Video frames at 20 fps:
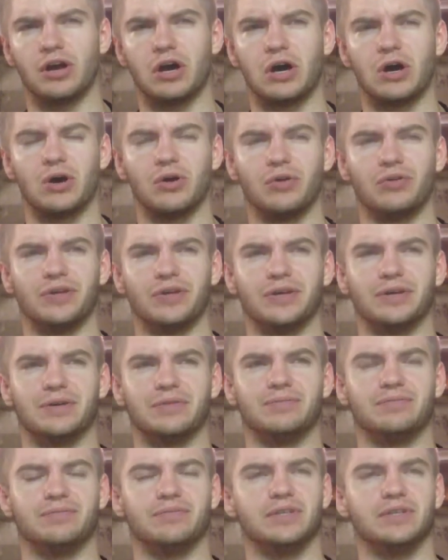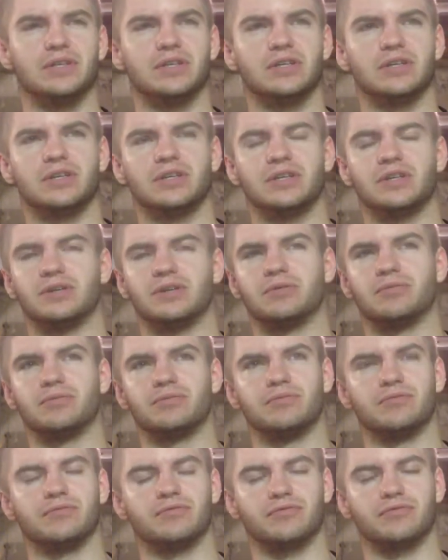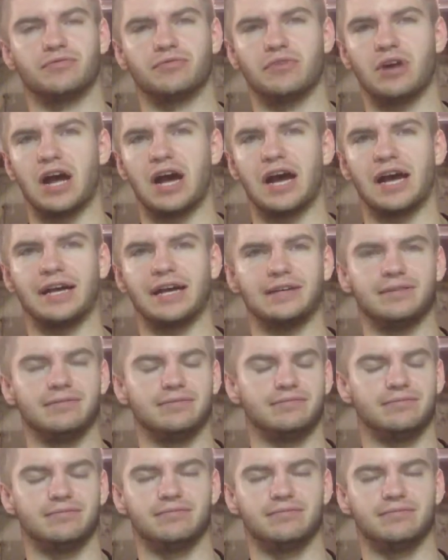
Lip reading: all the fried